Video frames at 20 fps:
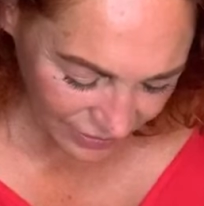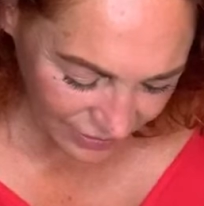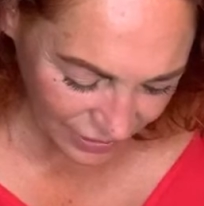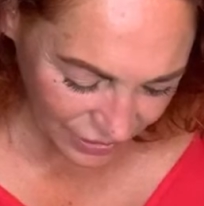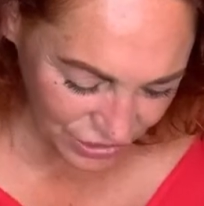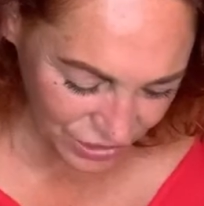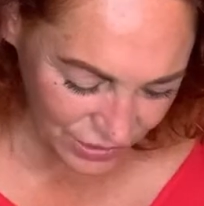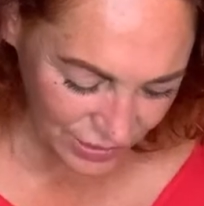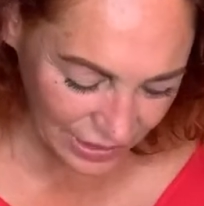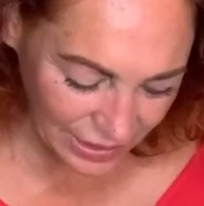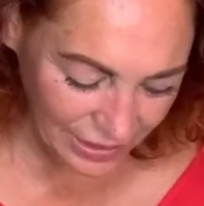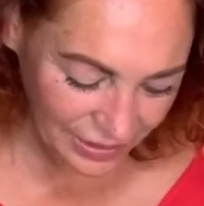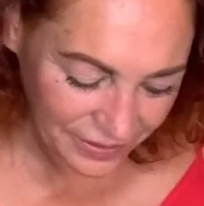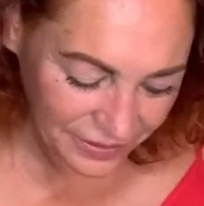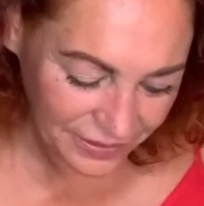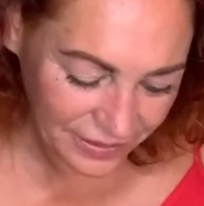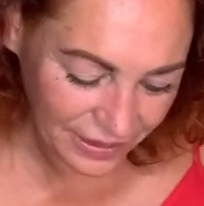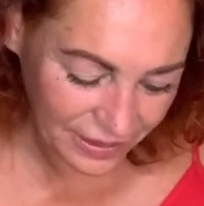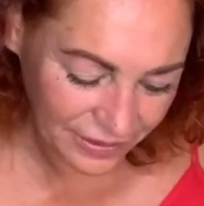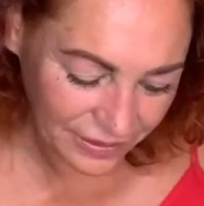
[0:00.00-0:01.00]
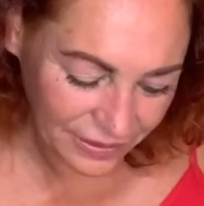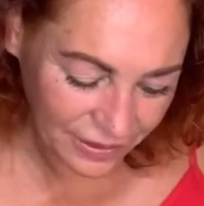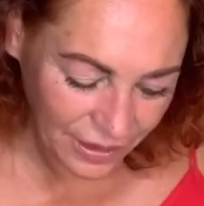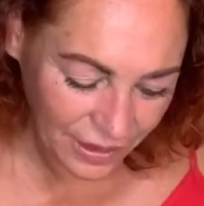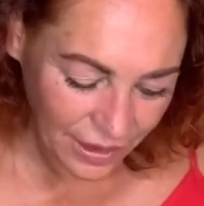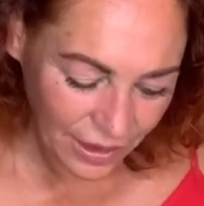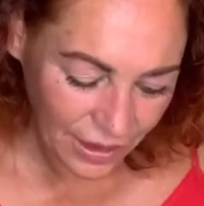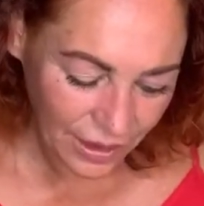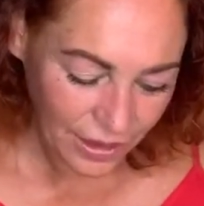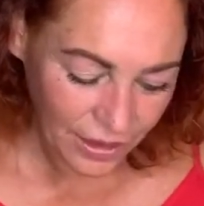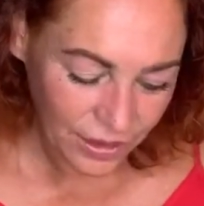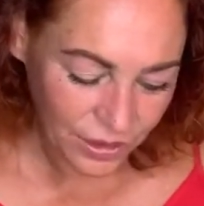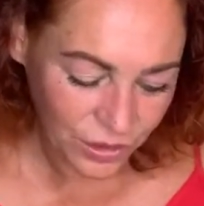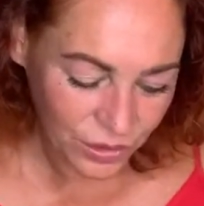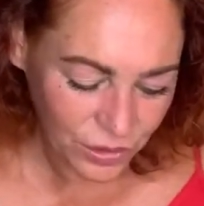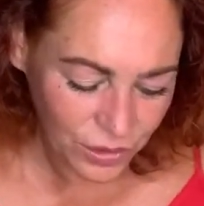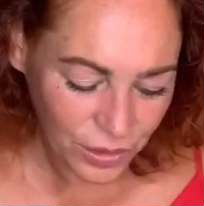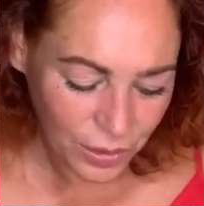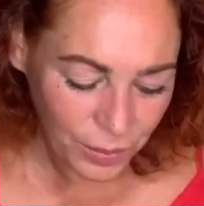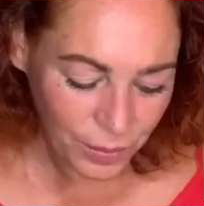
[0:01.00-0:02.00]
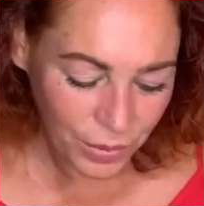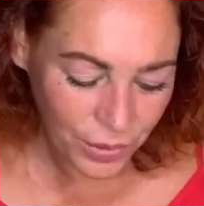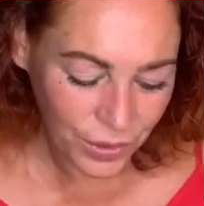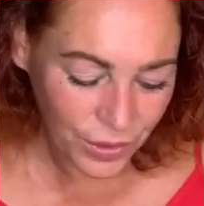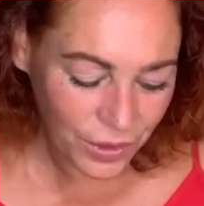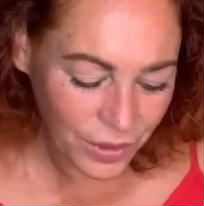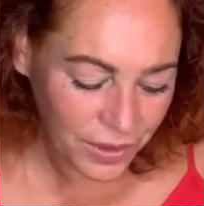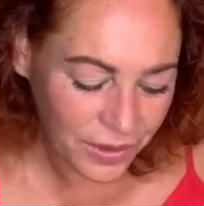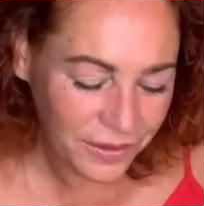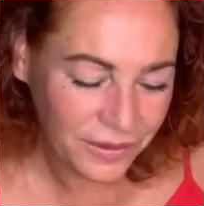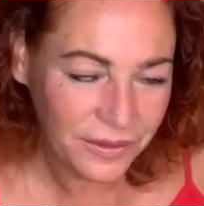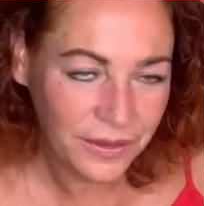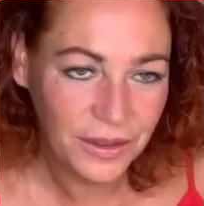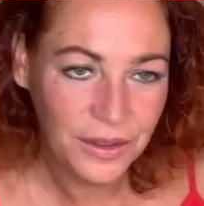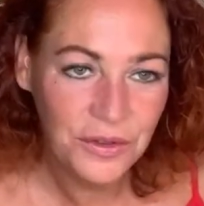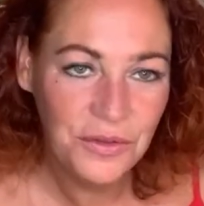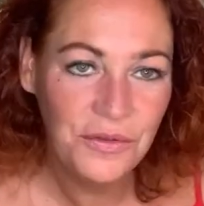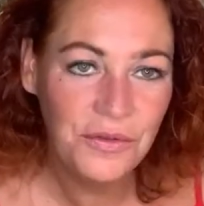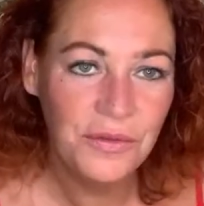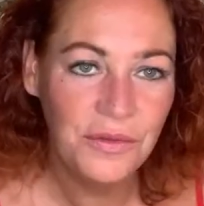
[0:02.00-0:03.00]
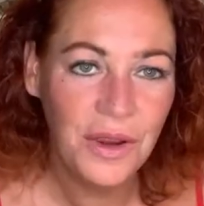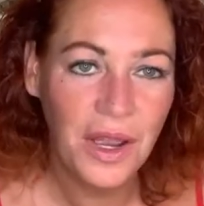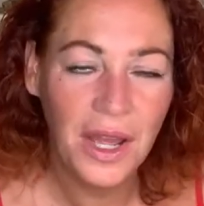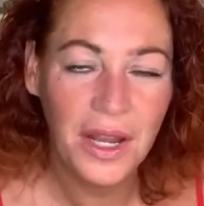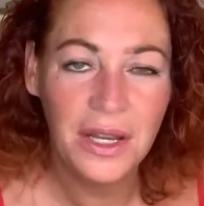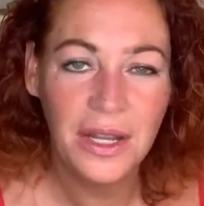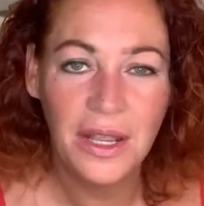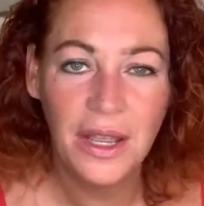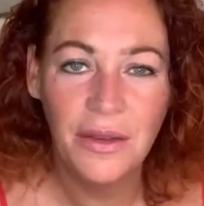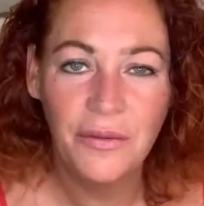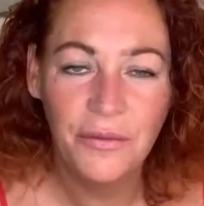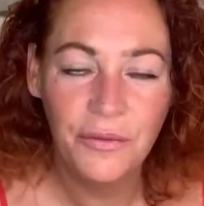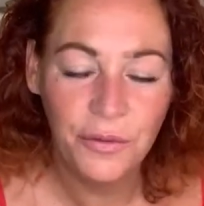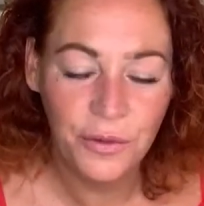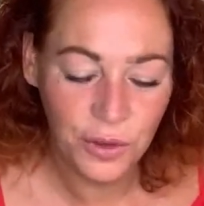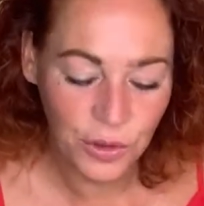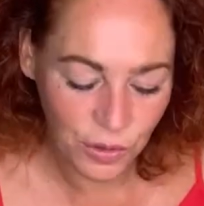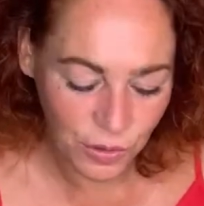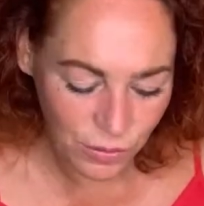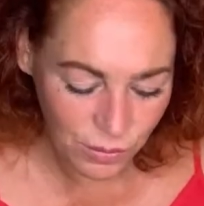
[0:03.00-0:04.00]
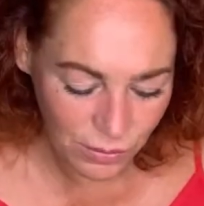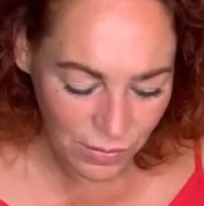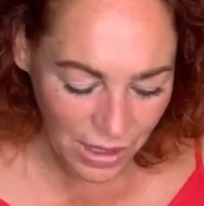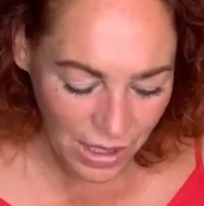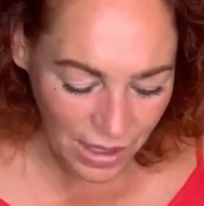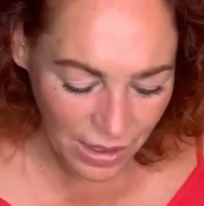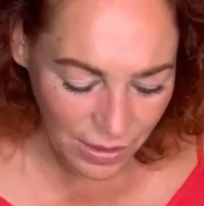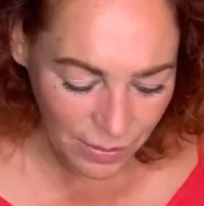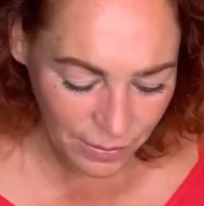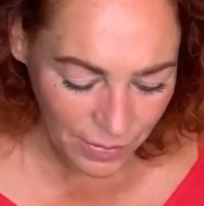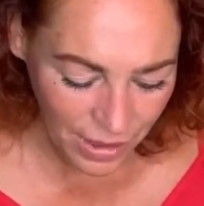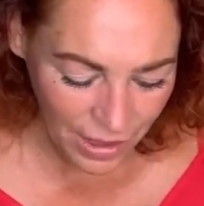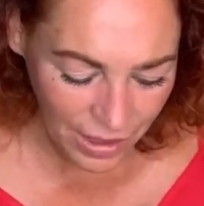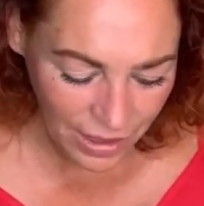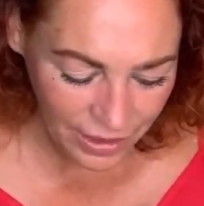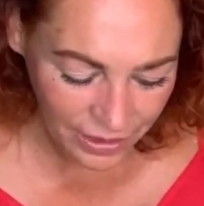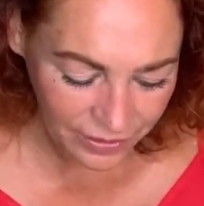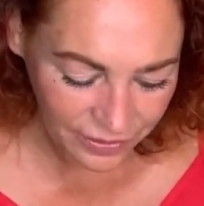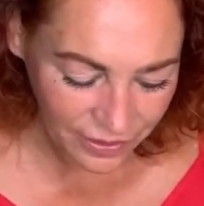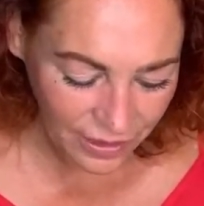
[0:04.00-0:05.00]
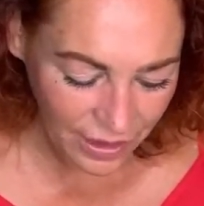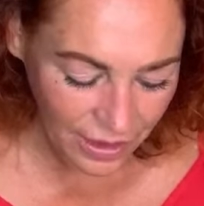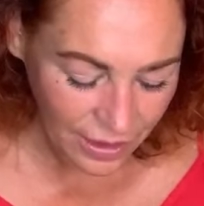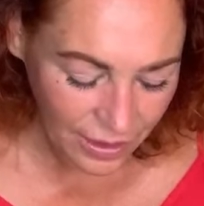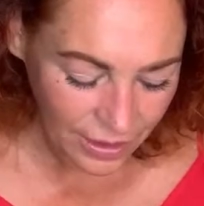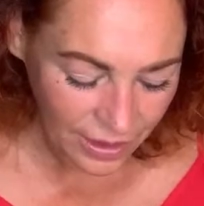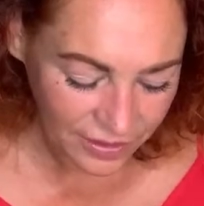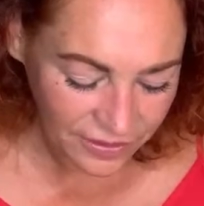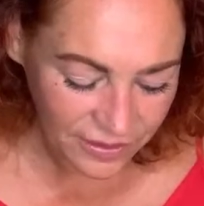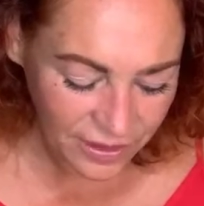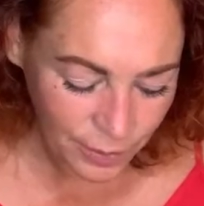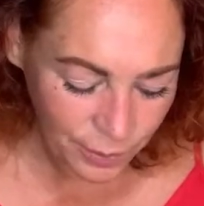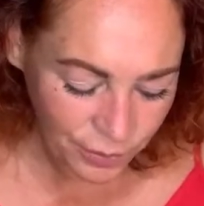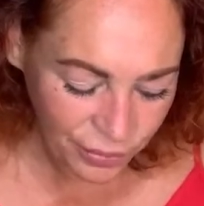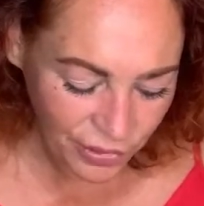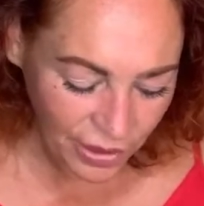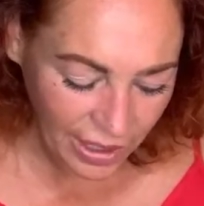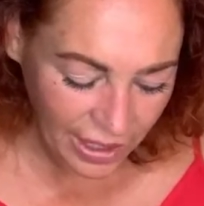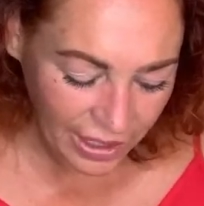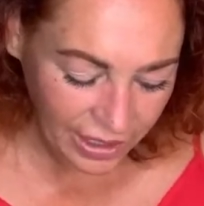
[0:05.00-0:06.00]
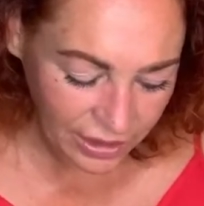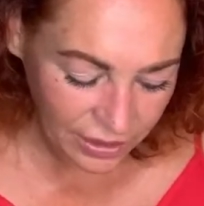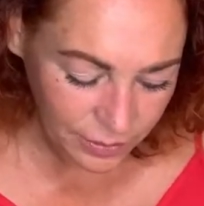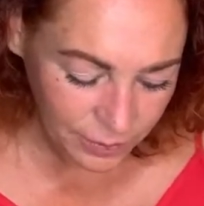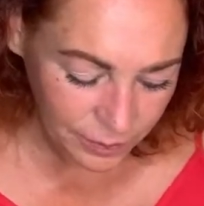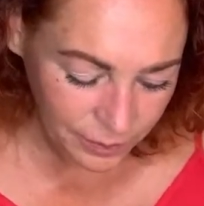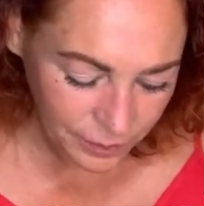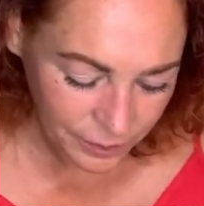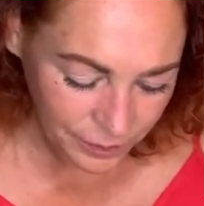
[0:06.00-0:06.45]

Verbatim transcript: Centralized says, your poison running through my mind. Isn't it brain?